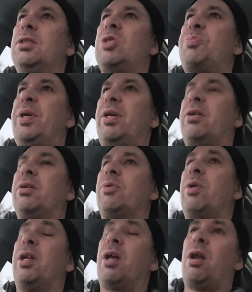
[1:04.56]
Speaker,
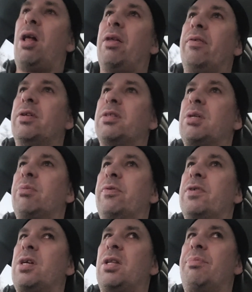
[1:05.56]
well, not all of it. Some of
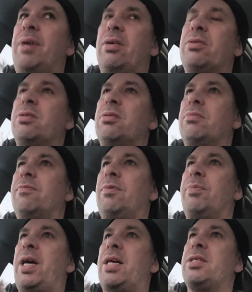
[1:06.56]
it's on the mountain
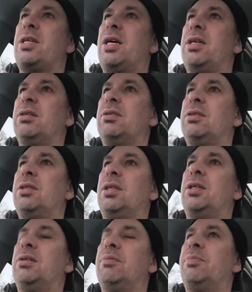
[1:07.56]
from last night. And
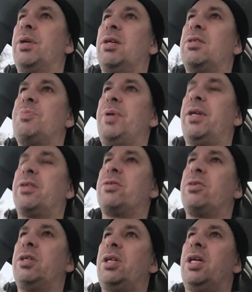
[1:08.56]
then, but
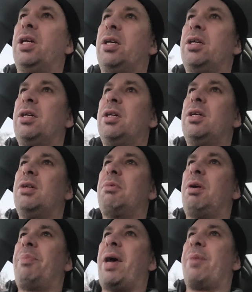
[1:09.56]
speakers are in here.
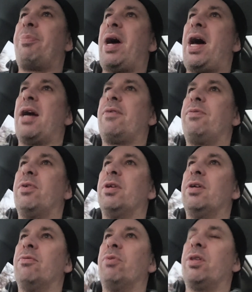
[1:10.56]
My backpack full
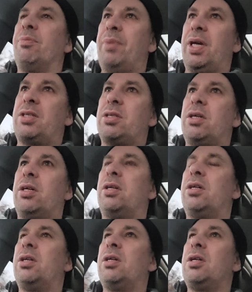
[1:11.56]
of with a mixer
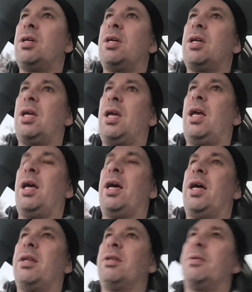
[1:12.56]

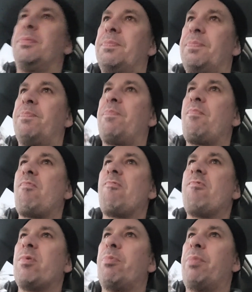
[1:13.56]
and
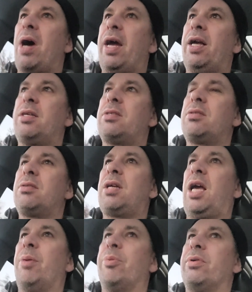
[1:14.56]
mics,
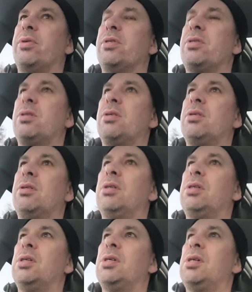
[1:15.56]
cables,
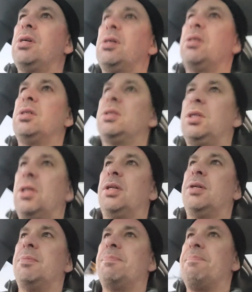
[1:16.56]

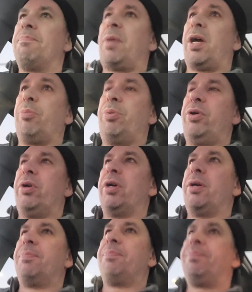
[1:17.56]
um, my
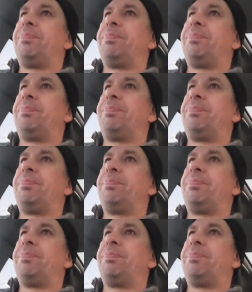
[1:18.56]
computer.